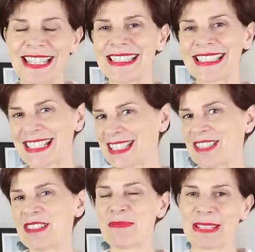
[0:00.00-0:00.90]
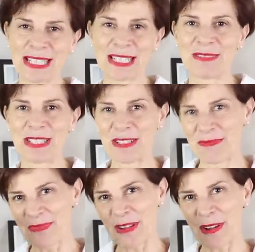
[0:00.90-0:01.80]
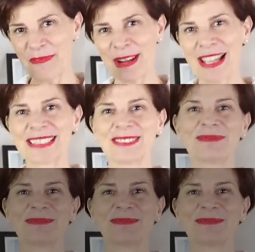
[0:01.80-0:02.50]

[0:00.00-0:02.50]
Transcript: and I'll see you in my next video. Au revoir.